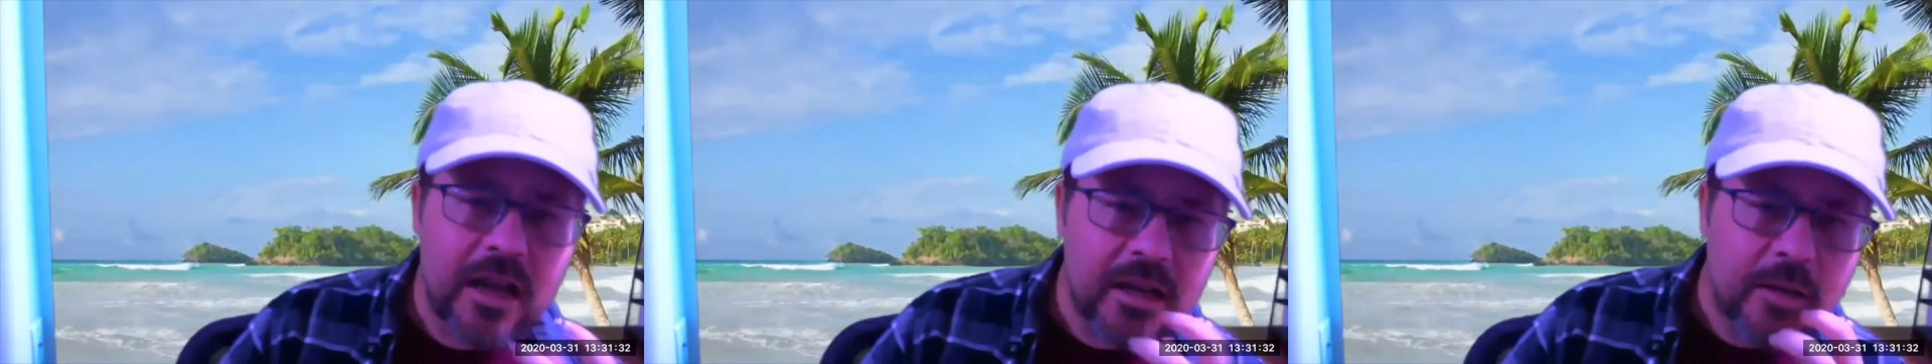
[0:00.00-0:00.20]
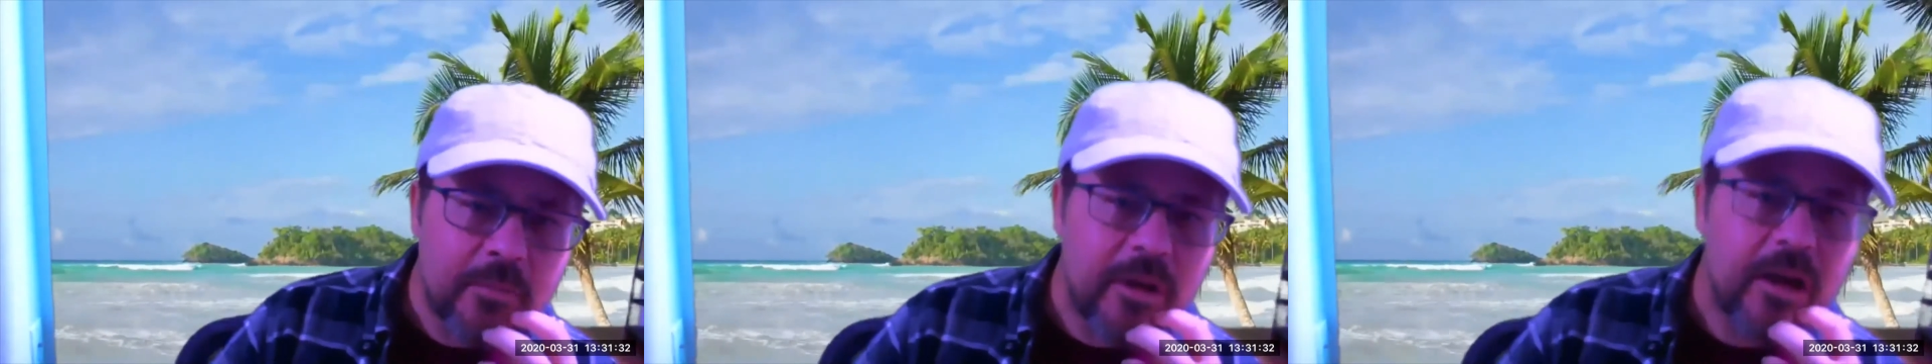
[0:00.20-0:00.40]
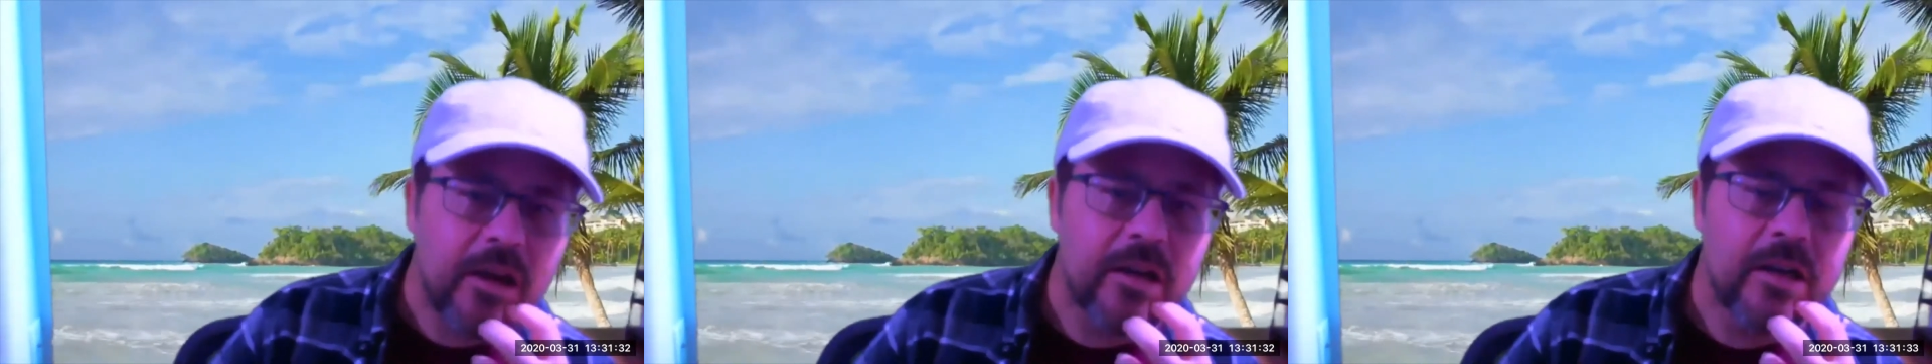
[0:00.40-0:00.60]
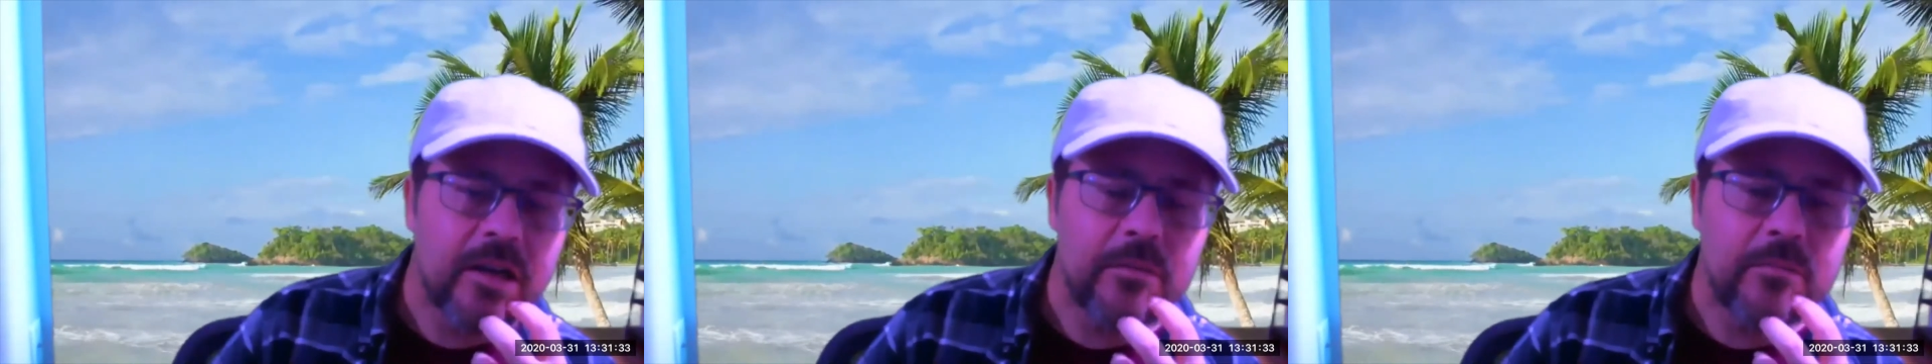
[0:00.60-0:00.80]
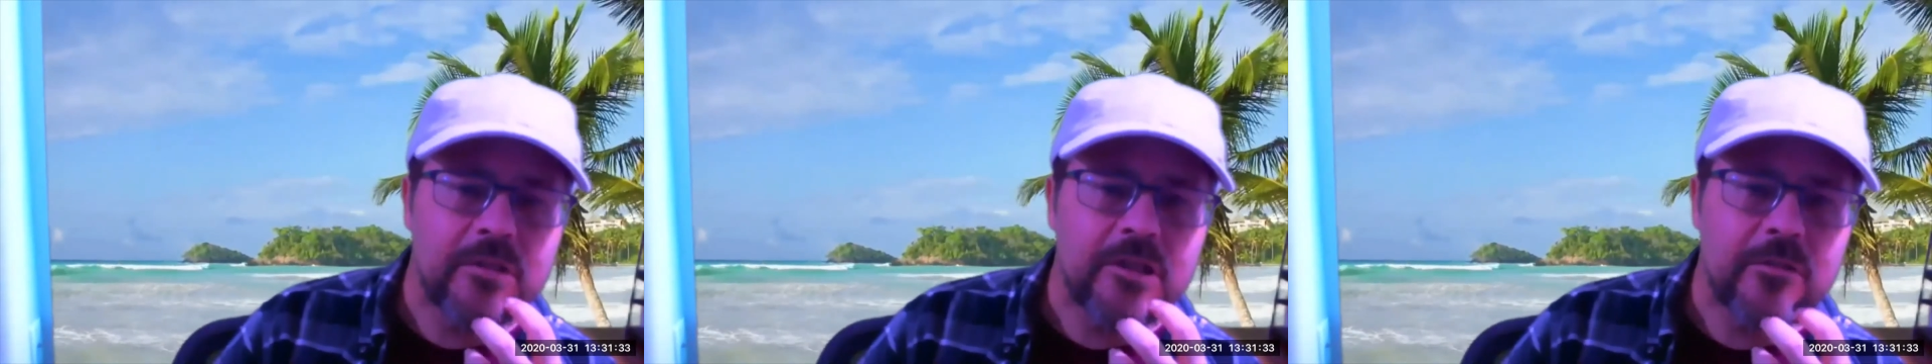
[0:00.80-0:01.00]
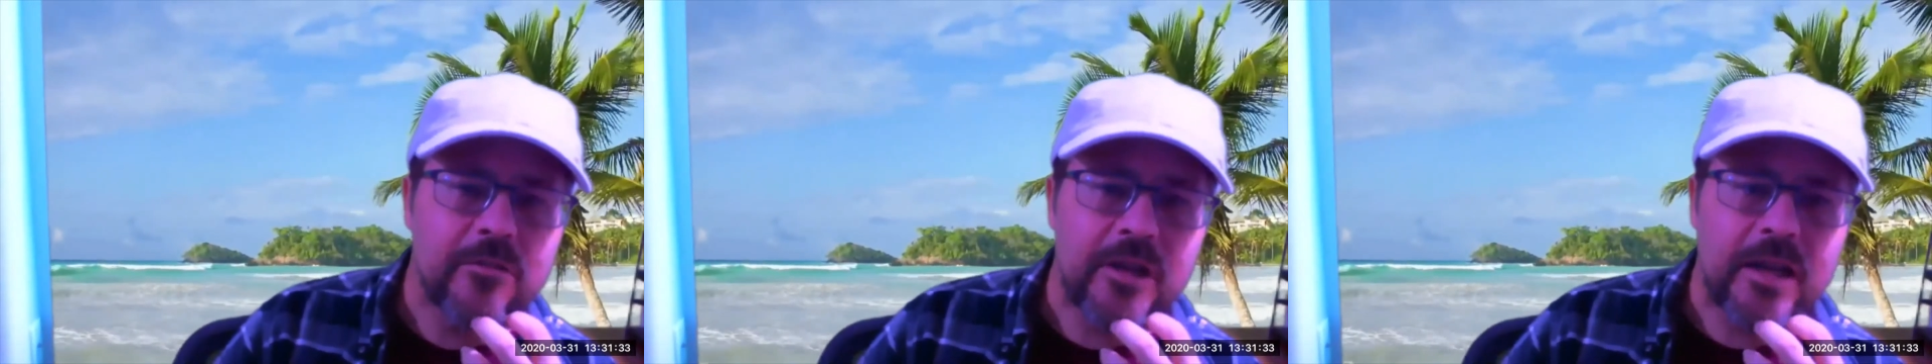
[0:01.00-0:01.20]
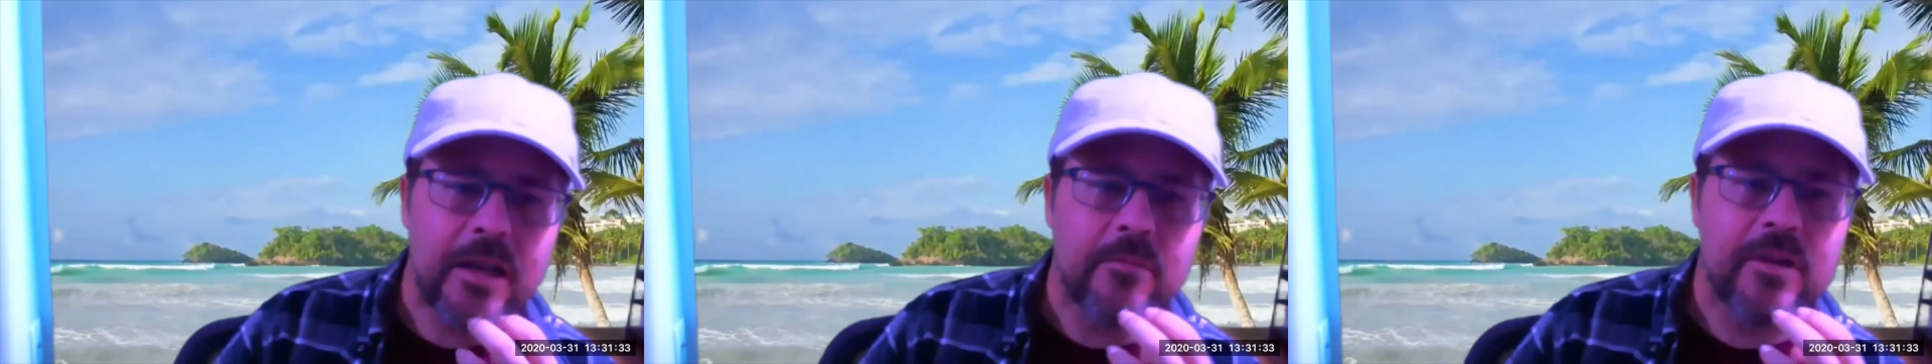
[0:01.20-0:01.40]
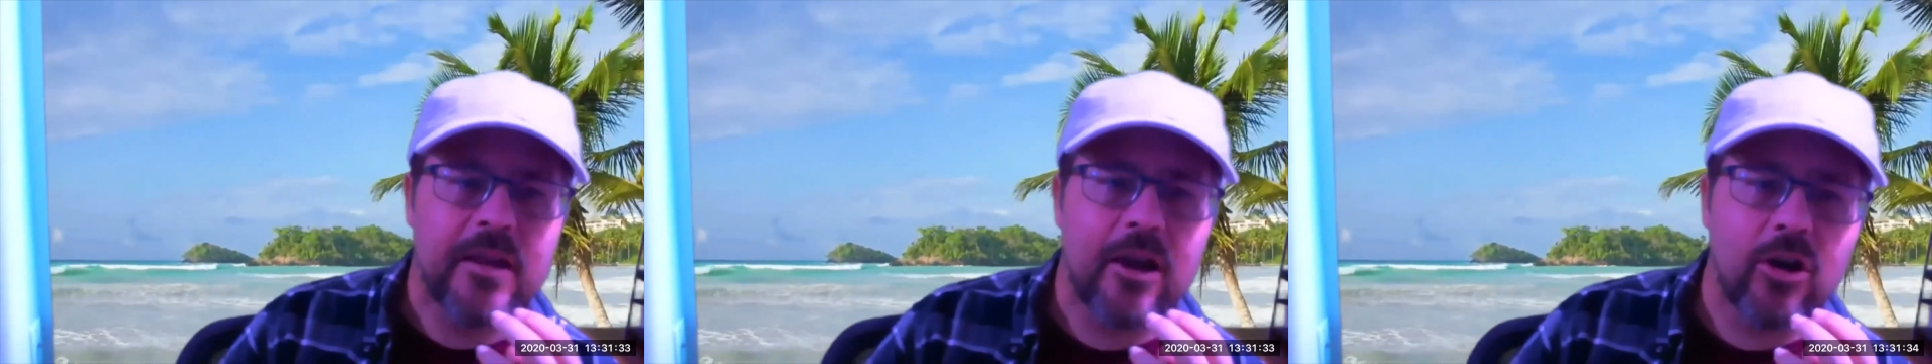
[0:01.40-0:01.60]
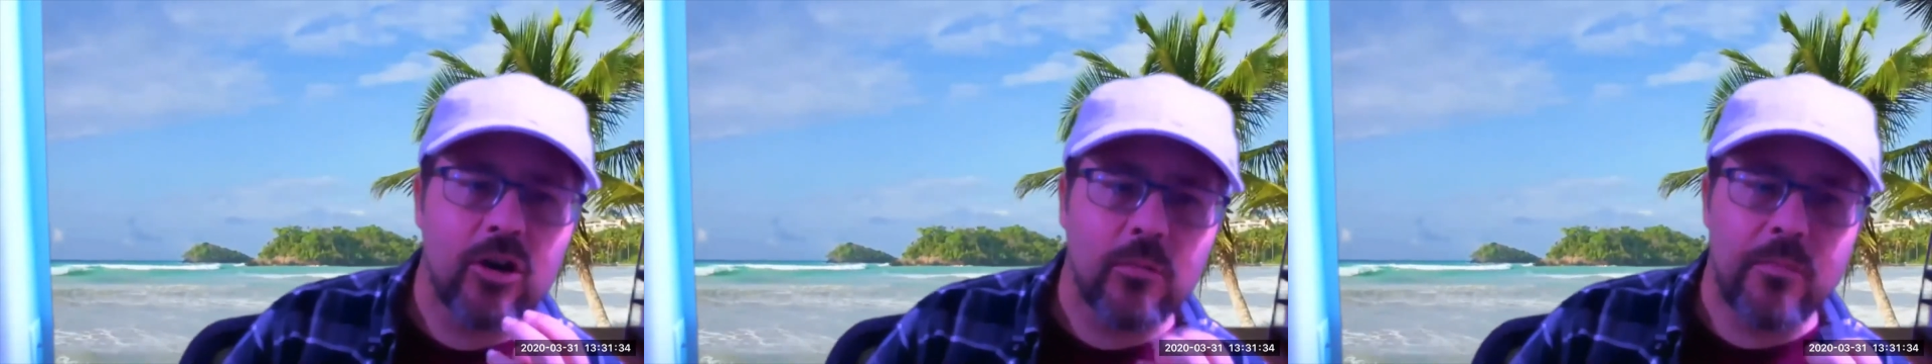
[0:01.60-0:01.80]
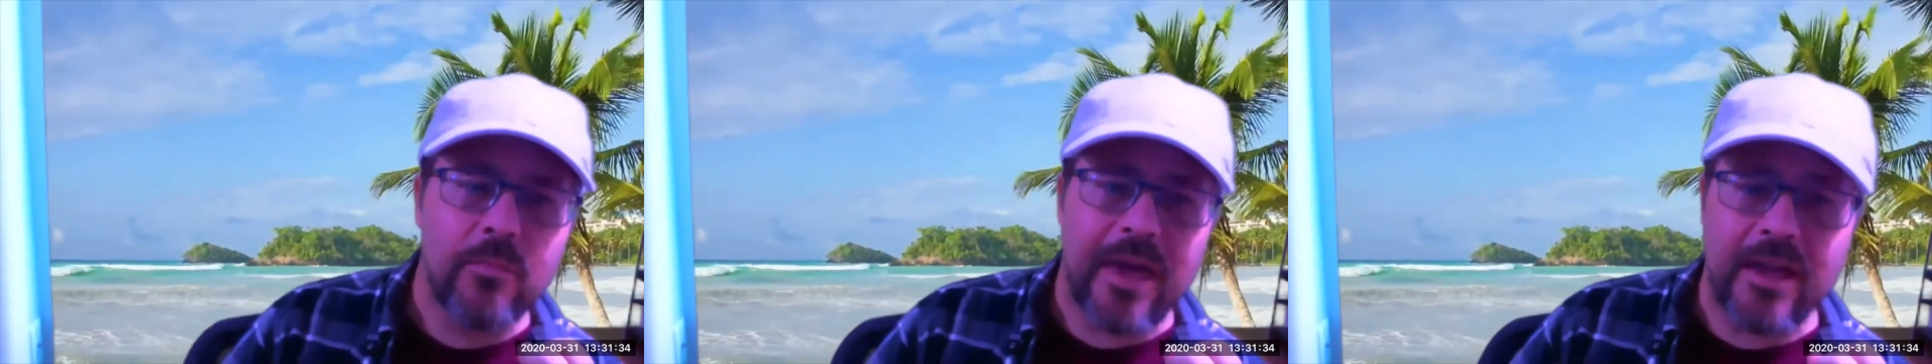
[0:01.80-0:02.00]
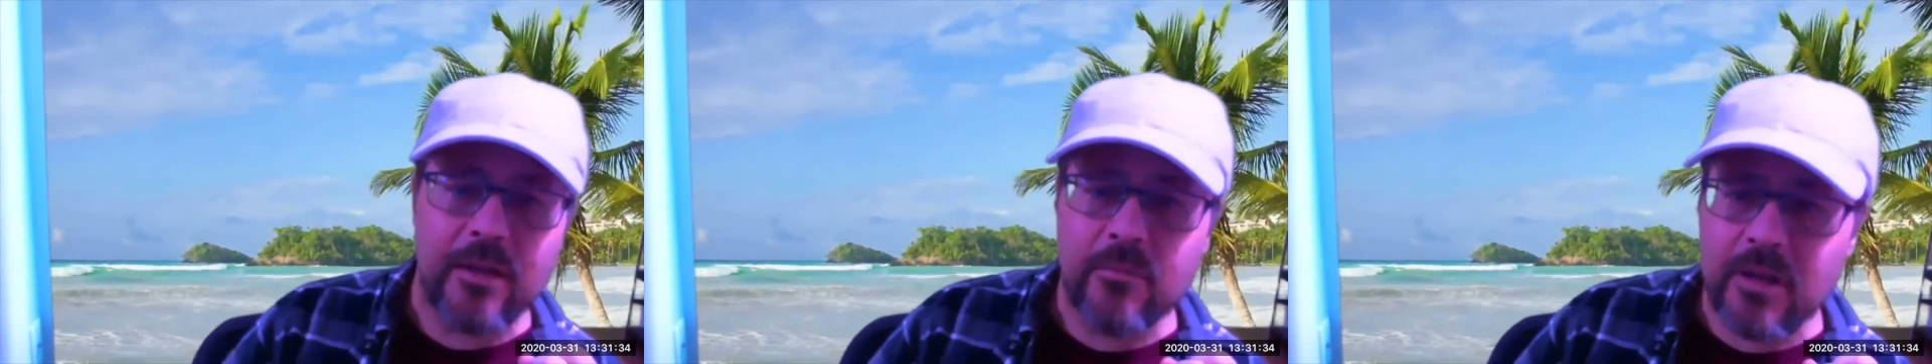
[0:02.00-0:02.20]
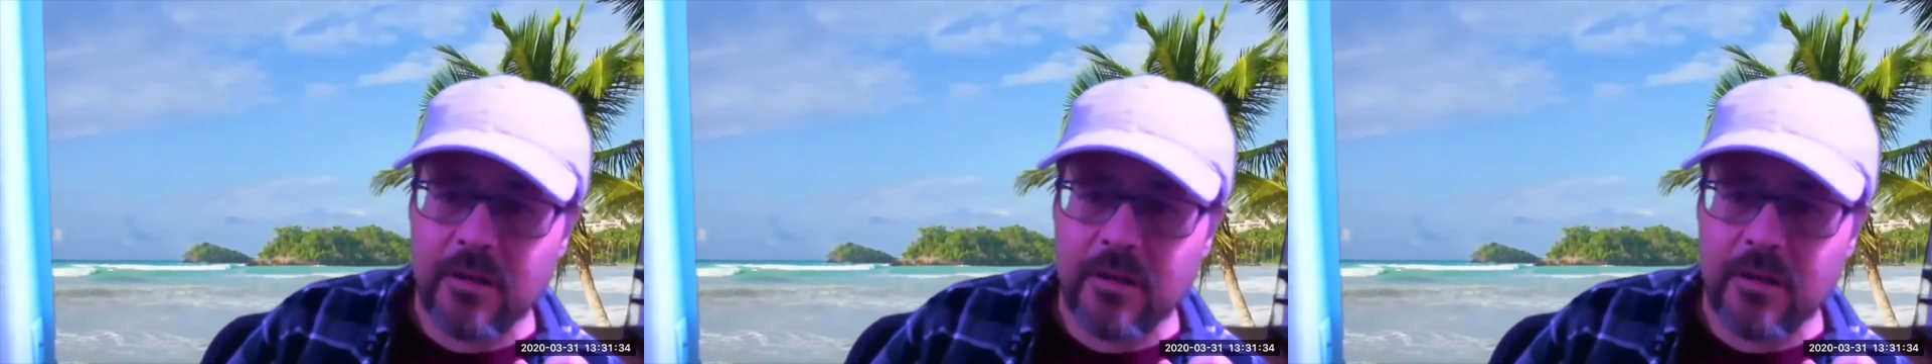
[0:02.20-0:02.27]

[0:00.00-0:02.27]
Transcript: about somebody named Carol Pateman.